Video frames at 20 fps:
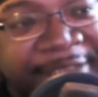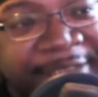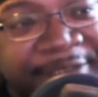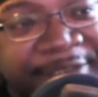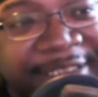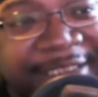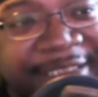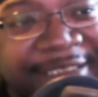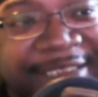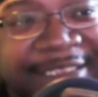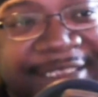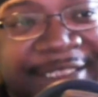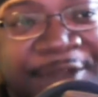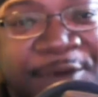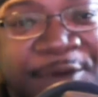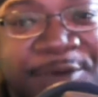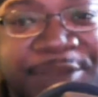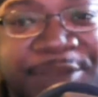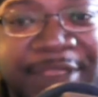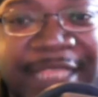So this
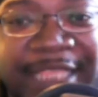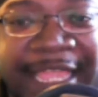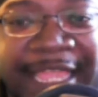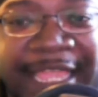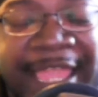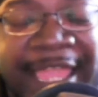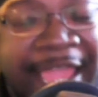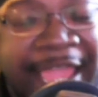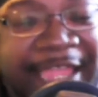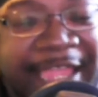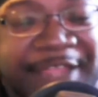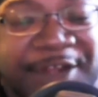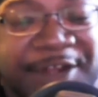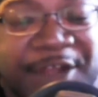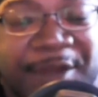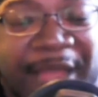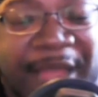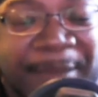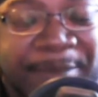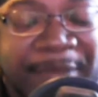whole, like,
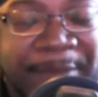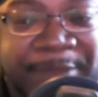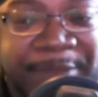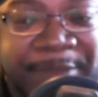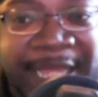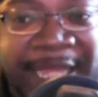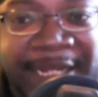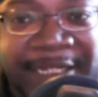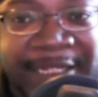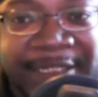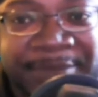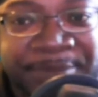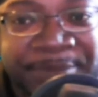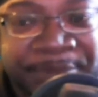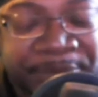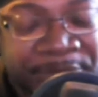I'm kind of